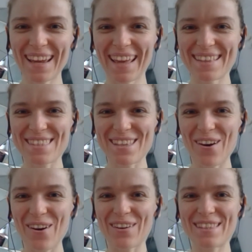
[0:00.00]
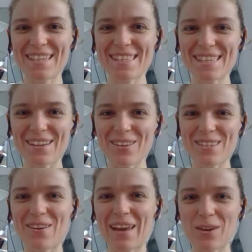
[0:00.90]
And so this is
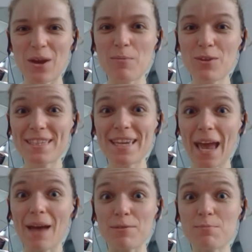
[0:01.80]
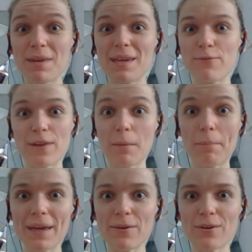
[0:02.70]
also like the community helped me feel
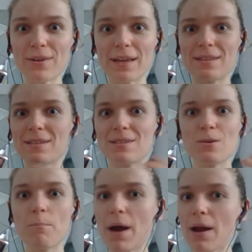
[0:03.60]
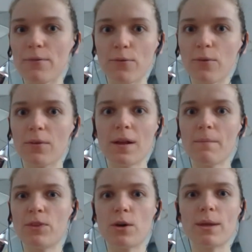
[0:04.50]
better. Like this is so powerful,
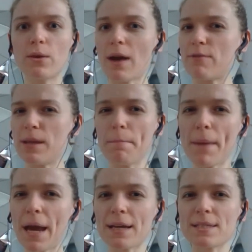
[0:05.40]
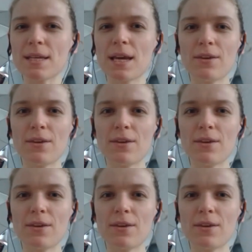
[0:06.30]
knowing you have an impact.